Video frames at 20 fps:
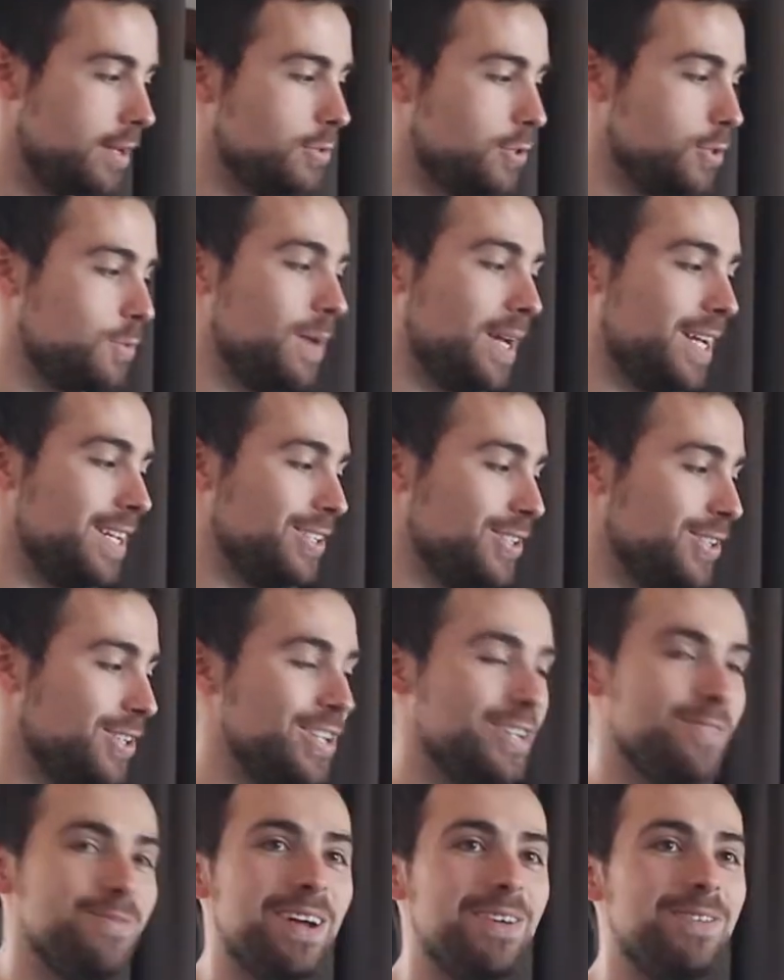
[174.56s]
Just making sure.
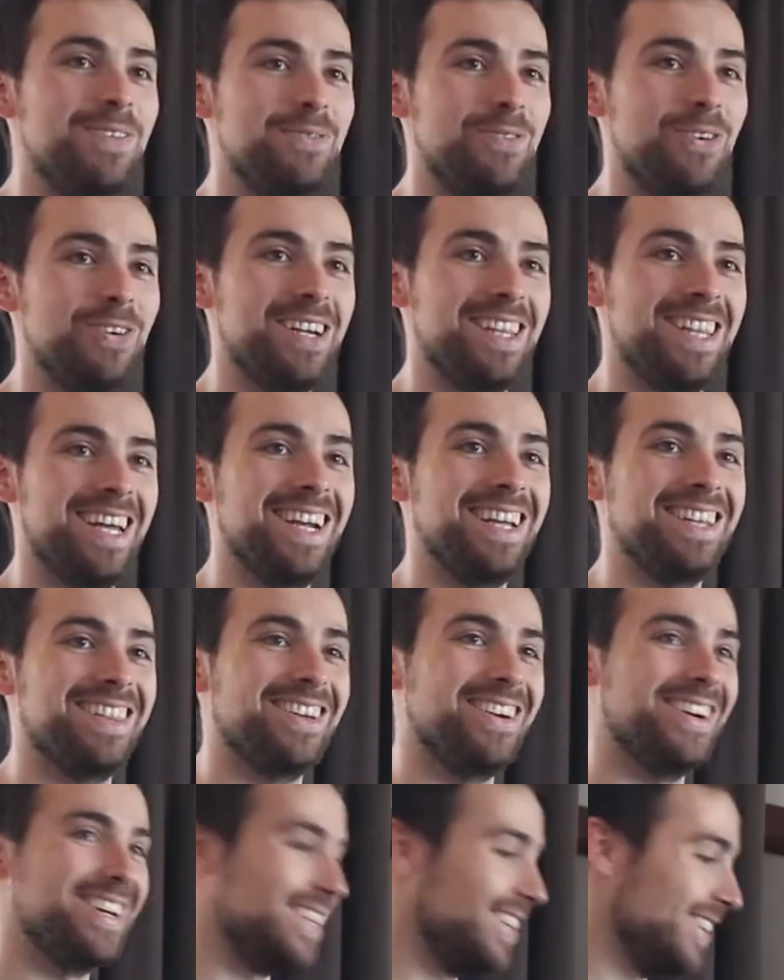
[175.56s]
You made me worry then. I
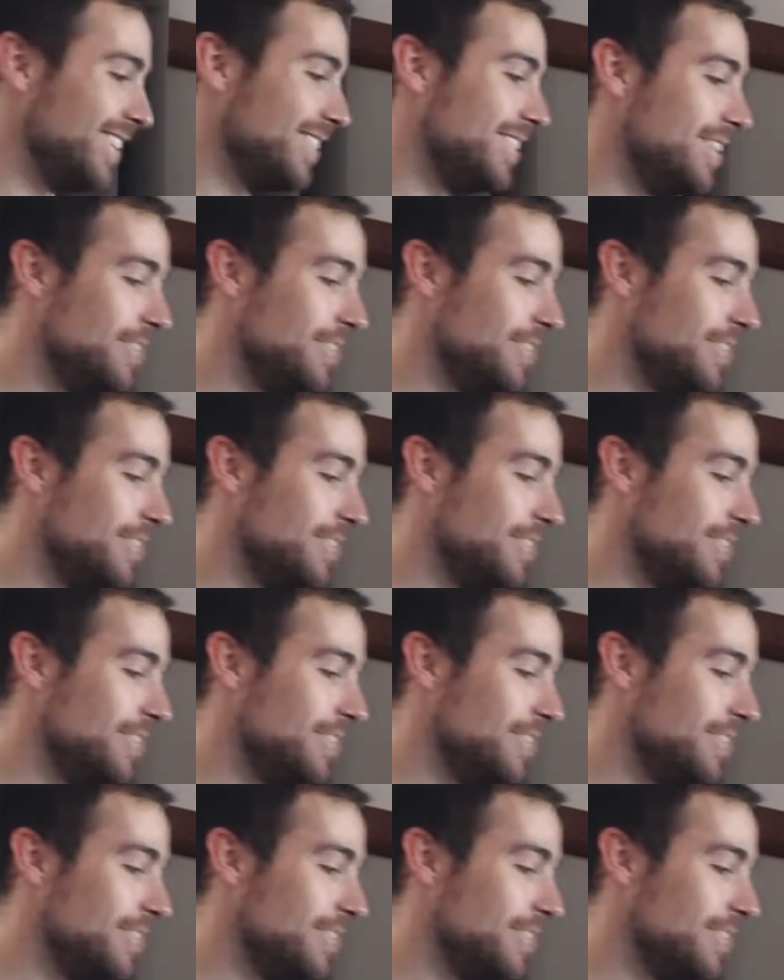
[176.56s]
thought I'd not done